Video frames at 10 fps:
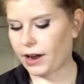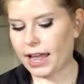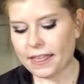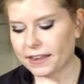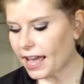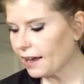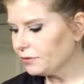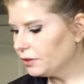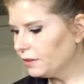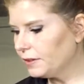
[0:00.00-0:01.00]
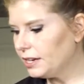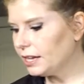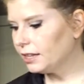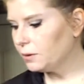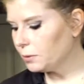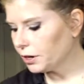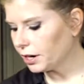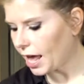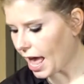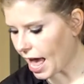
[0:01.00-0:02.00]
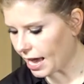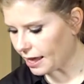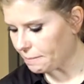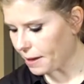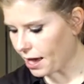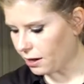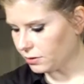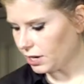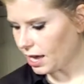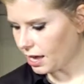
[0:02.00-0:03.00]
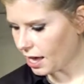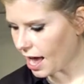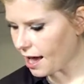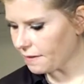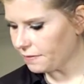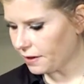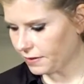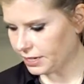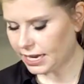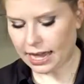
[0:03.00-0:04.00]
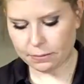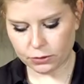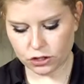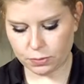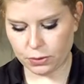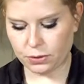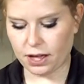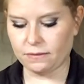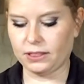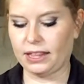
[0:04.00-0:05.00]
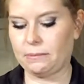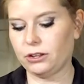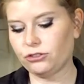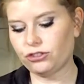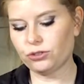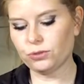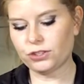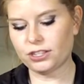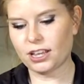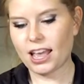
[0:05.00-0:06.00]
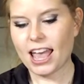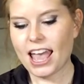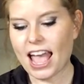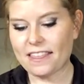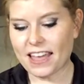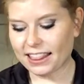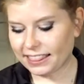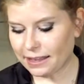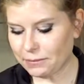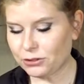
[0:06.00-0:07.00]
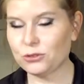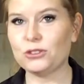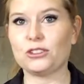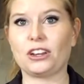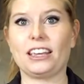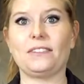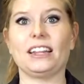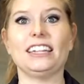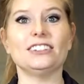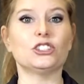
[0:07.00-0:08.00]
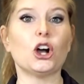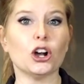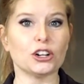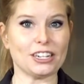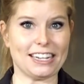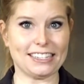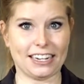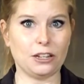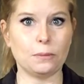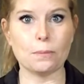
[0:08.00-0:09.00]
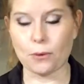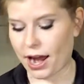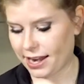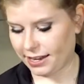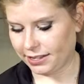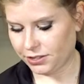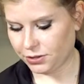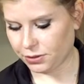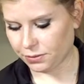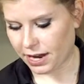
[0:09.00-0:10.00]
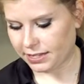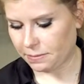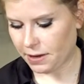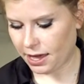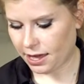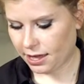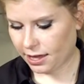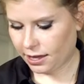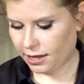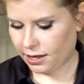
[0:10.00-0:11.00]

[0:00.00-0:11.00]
All right, and then after the vanilla, we're gonna add about 1/2 tablespoon of lemon juice. And that lemon juice is gonna give a little tartness and a little brightness to the recipe.